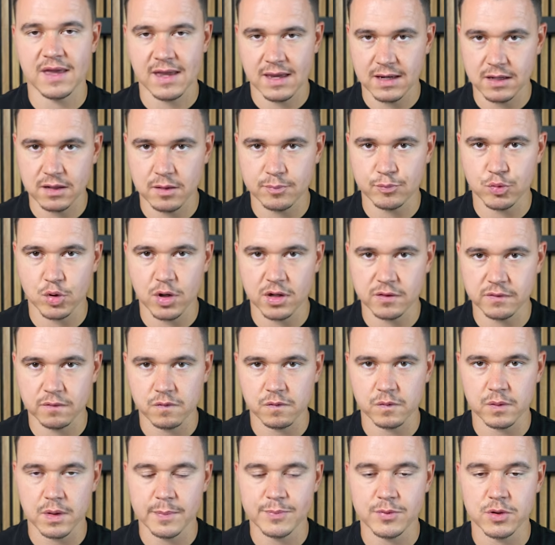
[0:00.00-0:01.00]
and the product
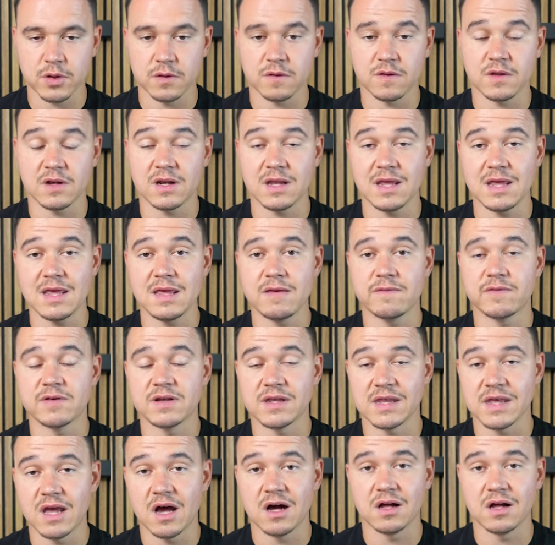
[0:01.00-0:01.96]
descriptions and even the